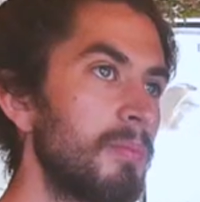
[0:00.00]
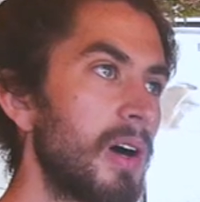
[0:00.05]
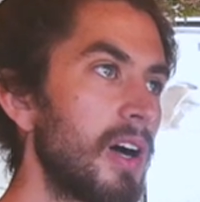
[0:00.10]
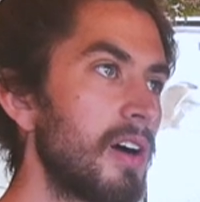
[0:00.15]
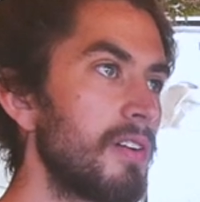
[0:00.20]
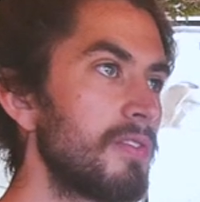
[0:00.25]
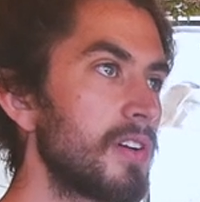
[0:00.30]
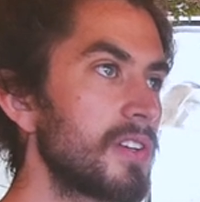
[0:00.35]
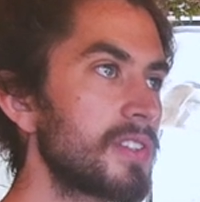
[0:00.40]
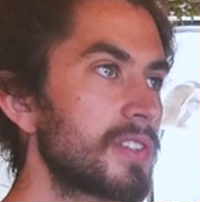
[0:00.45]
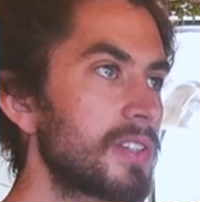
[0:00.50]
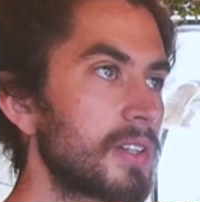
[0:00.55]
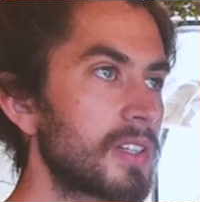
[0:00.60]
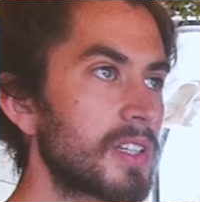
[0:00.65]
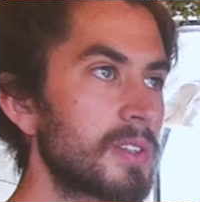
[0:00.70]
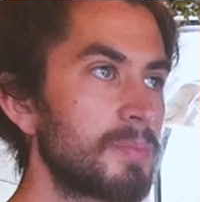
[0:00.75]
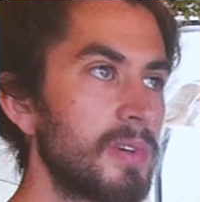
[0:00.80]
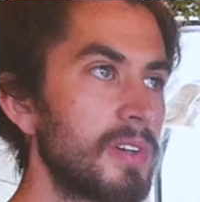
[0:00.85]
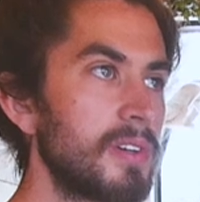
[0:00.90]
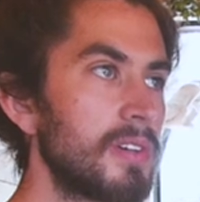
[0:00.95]
but I've also
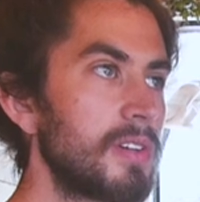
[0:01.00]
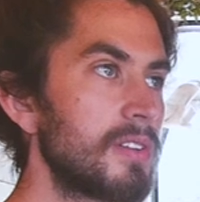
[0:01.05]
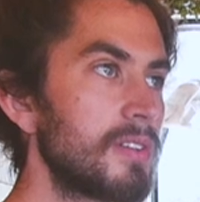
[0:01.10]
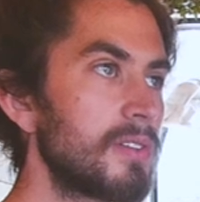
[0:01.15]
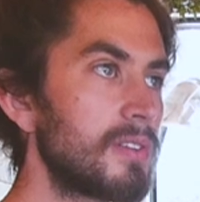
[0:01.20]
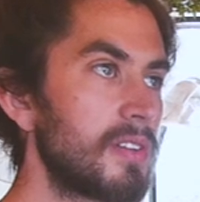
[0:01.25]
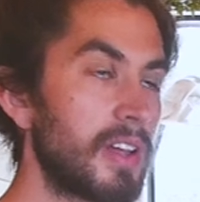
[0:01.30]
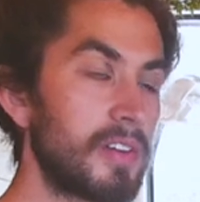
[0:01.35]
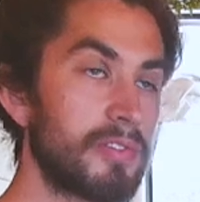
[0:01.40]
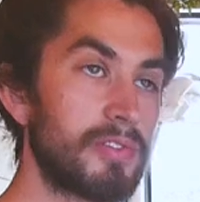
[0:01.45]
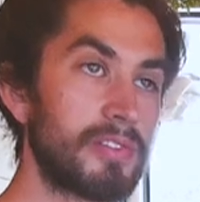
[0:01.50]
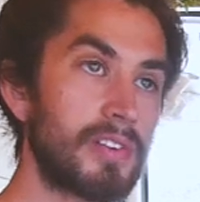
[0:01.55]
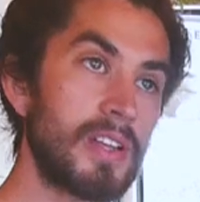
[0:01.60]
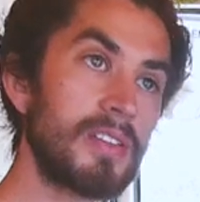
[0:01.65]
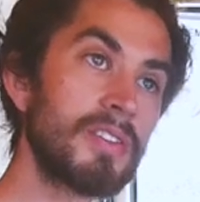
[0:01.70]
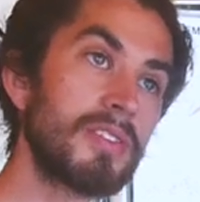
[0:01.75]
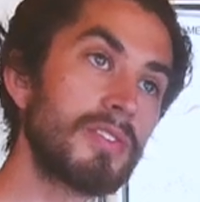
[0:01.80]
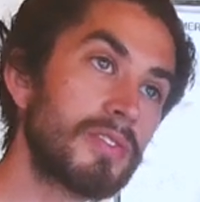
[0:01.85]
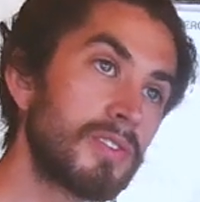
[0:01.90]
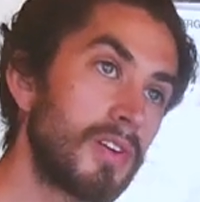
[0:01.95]
experienced, like,
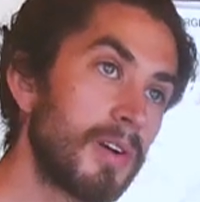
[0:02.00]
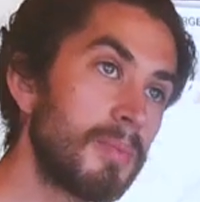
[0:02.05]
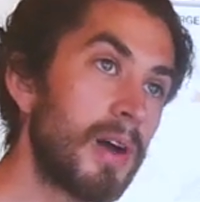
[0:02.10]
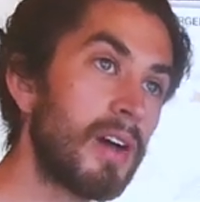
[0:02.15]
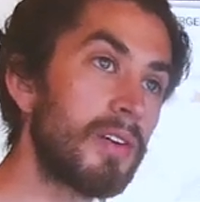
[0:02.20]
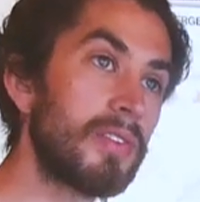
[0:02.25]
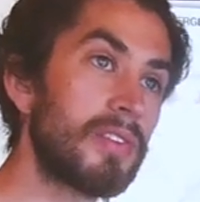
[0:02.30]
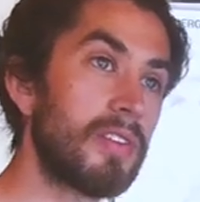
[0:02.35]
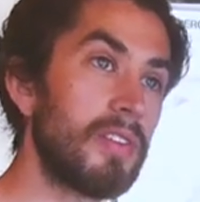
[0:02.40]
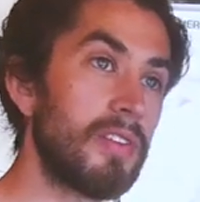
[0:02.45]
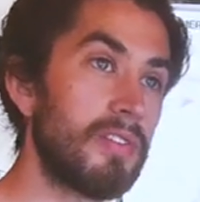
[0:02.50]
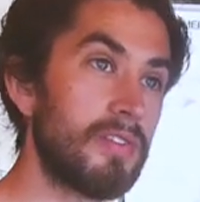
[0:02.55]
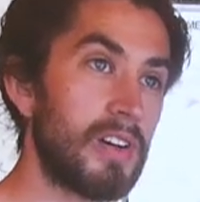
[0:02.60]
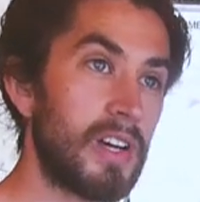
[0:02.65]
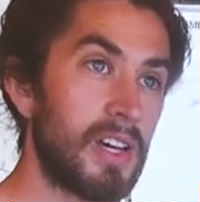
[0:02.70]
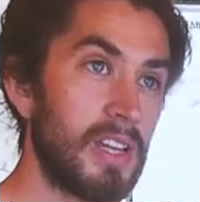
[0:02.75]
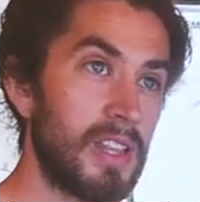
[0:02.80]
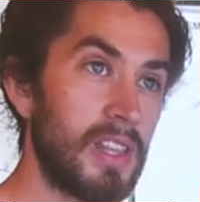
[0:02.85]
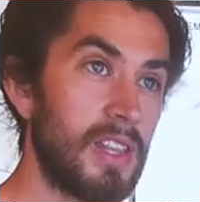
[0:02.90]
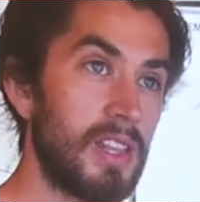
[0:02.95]
friends have come out to the
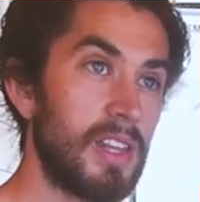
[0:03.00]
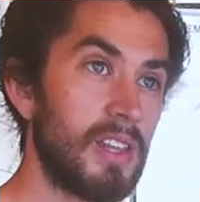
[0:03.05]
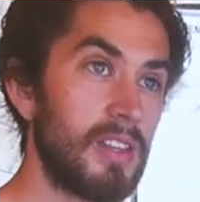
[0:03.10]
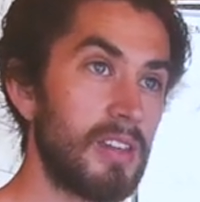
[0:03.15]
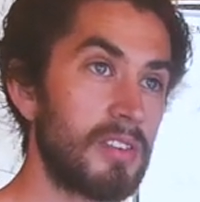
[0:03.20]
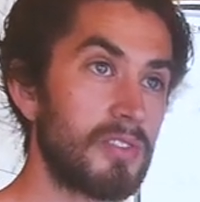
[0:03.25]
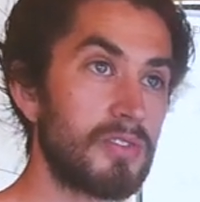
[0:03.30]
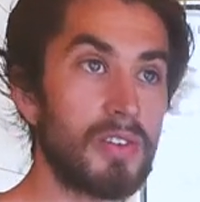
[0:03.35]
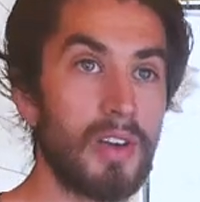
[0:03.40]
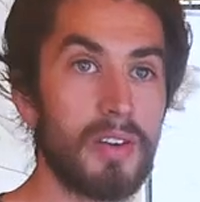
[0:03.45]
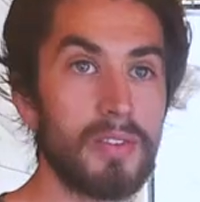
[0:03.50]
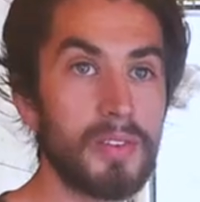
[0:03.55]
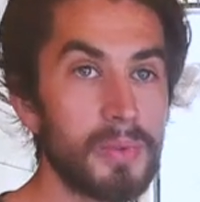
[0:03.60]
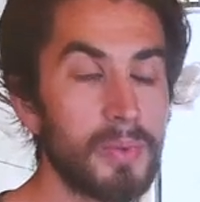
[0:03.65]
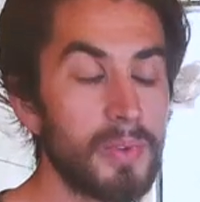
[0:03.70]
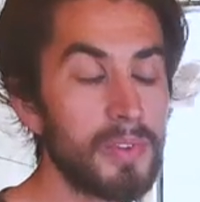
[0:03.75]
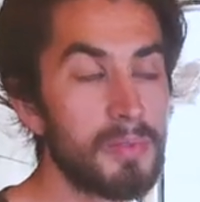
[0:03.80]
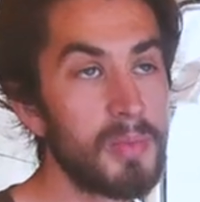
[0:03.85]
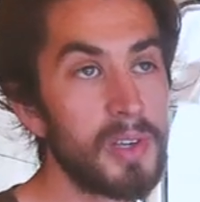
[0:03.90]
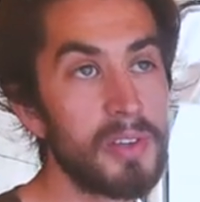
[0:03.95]
van,
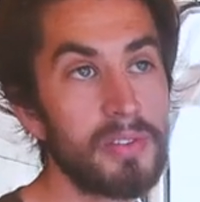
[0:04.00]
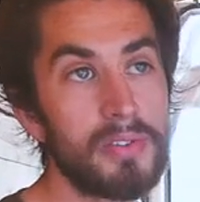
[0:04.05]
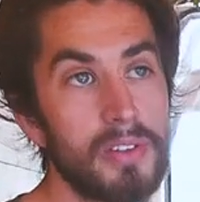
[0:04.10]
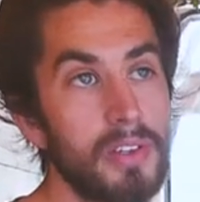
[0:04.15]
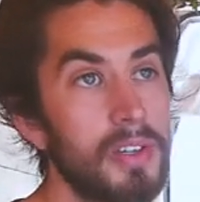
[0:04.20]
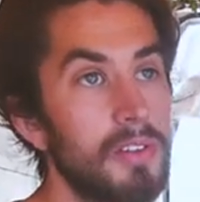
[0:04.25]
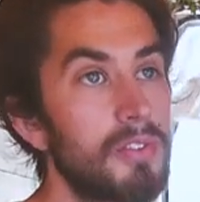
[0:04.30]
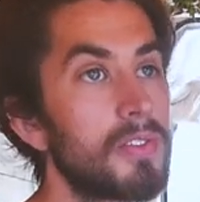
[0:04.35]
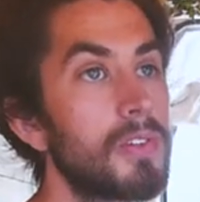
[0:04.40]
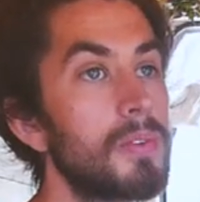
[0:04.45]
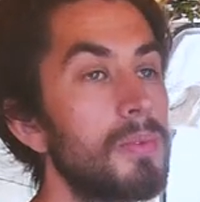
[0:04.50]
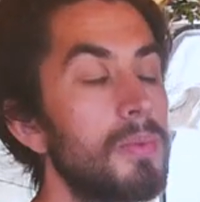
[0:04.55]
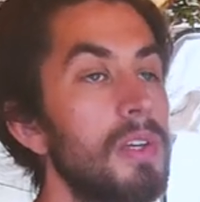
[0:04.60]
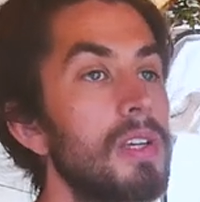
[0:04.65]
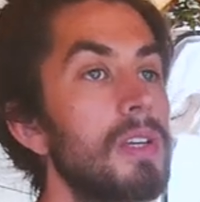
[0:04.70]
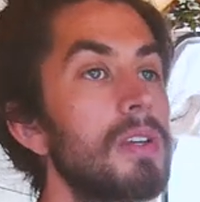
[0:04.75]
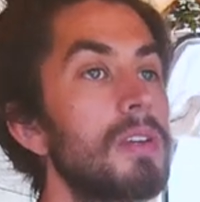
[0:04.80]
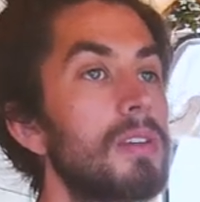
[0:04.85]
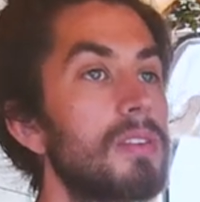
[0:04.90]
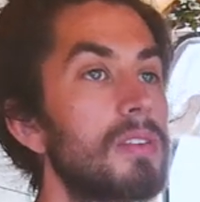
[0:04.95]
travelled with me for a few
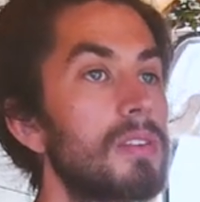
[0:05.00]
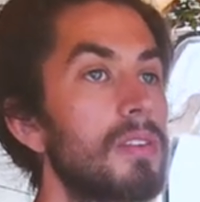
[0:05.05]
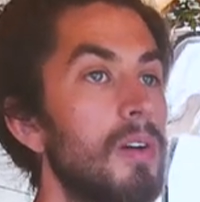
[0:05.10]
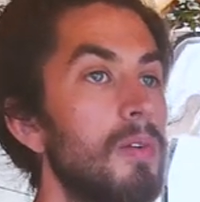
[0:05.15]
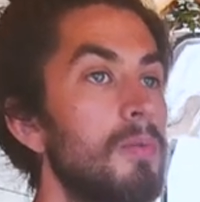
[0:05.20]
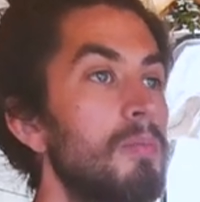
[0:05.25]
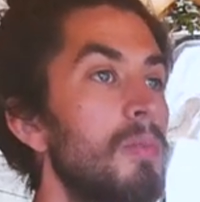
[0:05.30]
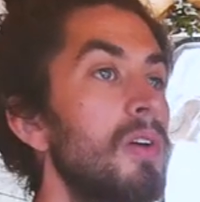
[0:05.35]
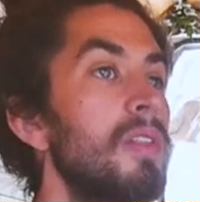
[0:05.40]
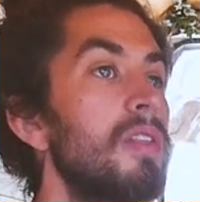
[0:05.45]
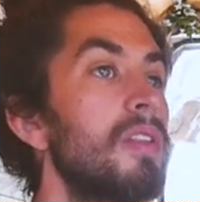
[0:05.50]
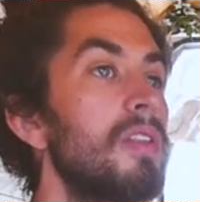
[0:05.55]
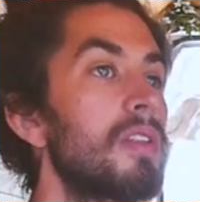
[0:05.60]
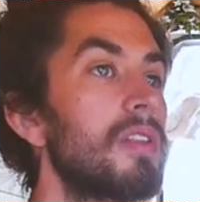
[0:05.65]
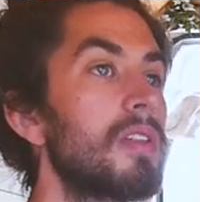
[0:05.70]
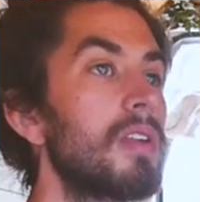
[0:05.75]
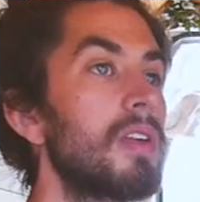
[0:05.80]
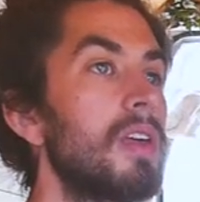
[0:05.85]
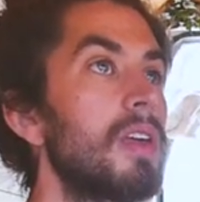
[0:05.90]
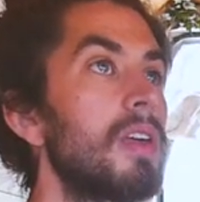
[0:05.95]
weeks or
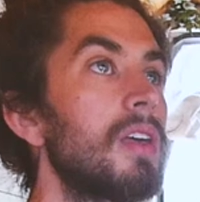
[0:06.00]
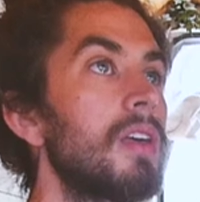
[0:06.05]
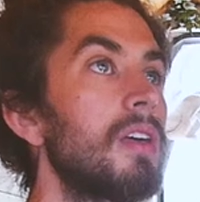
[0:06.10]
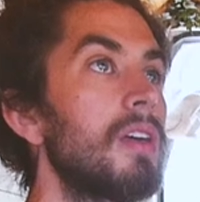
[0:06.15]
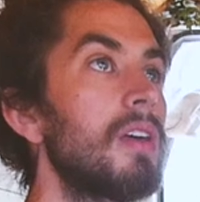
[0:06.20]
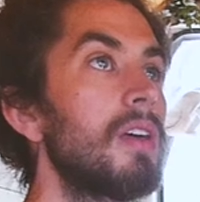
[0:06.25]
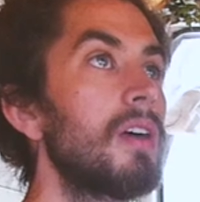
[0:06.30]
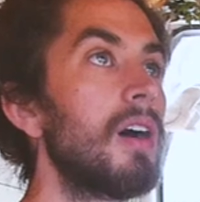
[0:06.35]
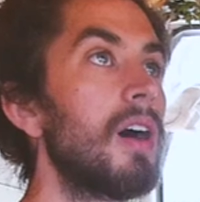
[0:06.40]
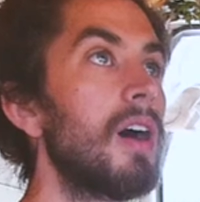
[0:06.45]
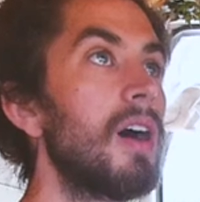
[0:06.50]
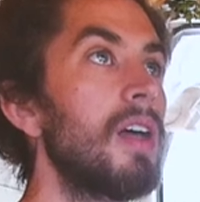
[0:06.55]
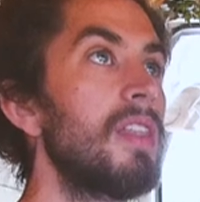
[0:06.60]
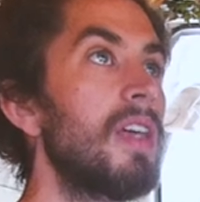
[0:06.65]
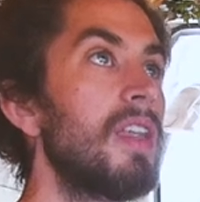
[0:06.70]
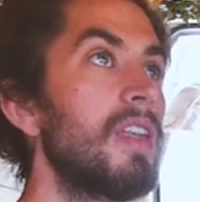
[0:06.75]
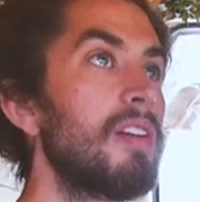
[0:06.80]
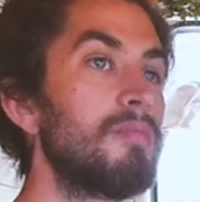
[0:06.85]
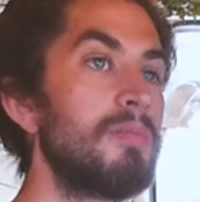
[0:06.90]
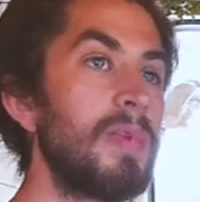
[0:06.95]
months,
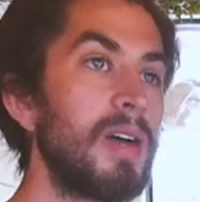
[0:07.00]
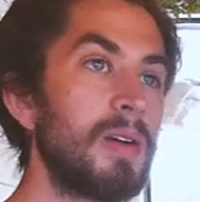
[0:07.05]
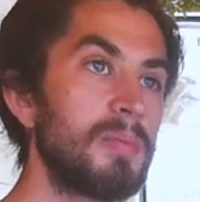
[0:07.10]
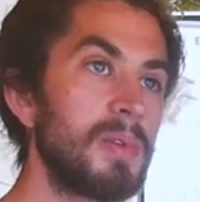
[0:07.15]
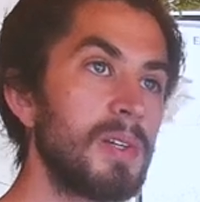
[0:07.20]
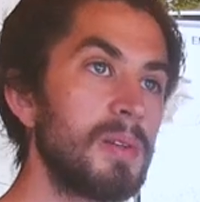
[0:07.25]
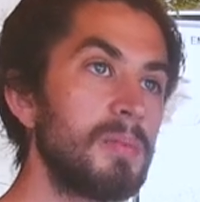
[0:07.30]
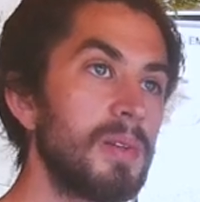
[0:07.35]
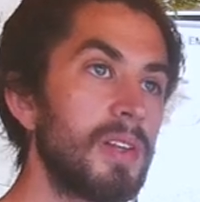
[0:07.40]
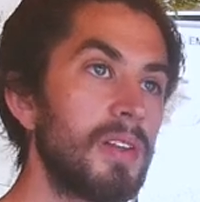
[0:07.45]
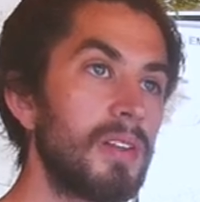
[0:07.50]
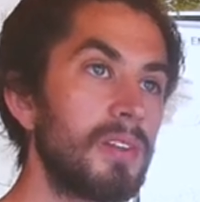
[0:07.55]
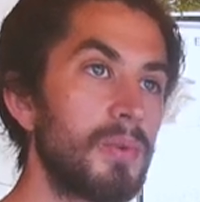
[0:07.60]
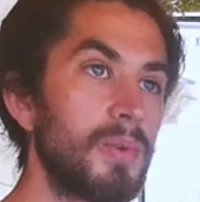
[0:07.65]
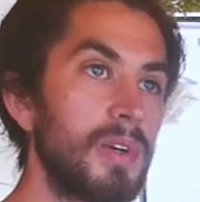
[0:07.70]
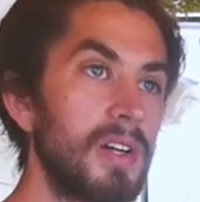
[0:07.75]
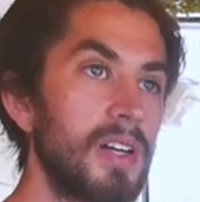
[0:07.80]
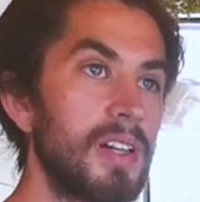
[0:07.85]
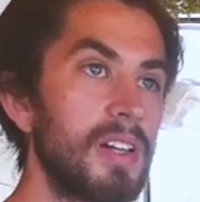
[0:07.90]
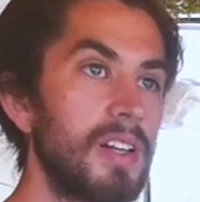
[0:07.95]
and then I've met people as
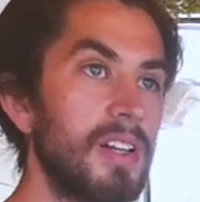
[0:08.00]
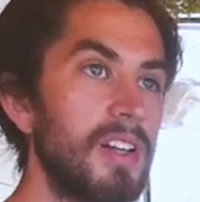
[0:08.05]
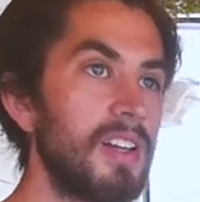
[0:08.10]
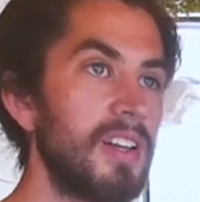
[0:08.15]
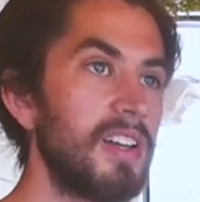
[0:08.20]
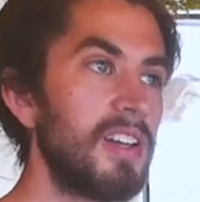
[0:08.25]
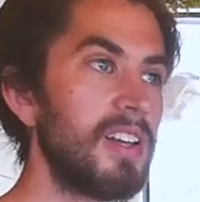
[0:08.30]
well.